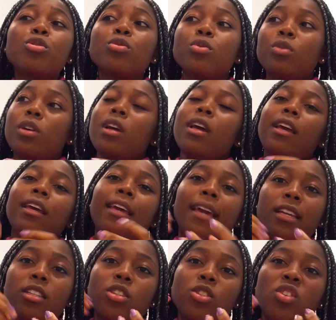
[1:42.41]
to
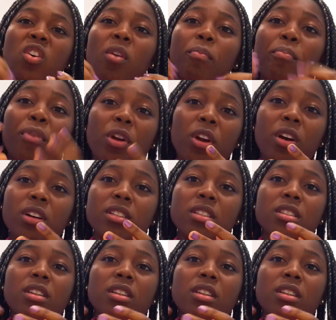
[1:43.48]
get your product